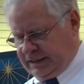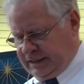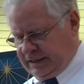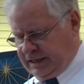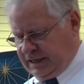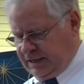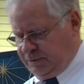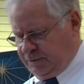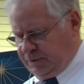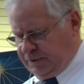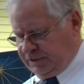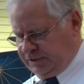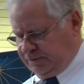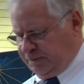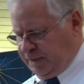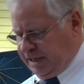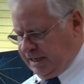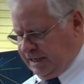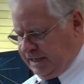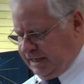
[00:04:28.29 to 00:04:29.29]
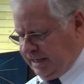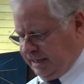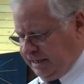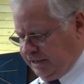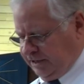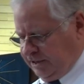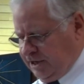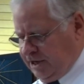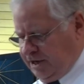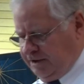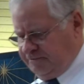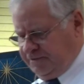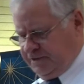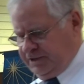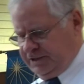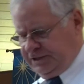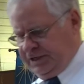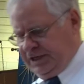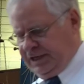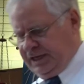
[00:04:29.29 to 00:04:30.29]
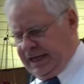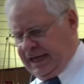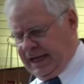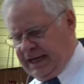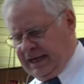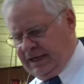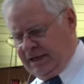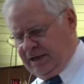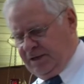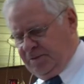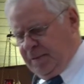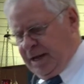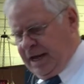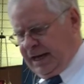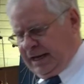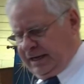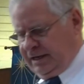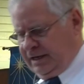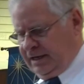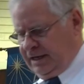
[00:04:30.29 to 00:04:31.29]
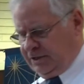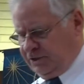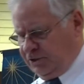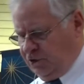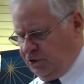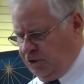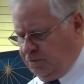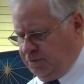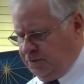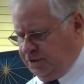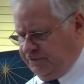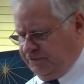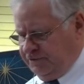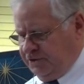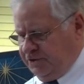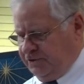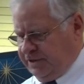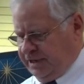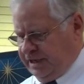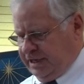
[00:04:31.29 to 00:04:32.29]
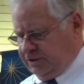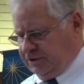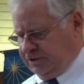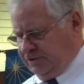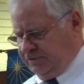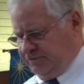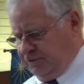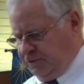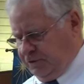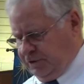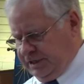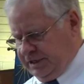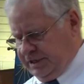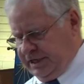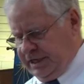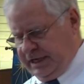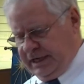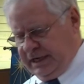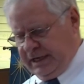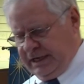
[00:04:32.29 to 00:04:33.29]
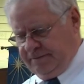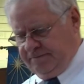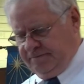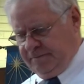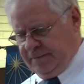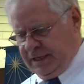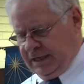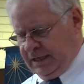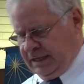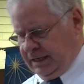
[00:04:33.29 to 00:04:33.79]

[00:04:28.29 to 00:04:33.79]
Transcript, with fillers: that he was speaking at a conference in Canada back in October of 2014.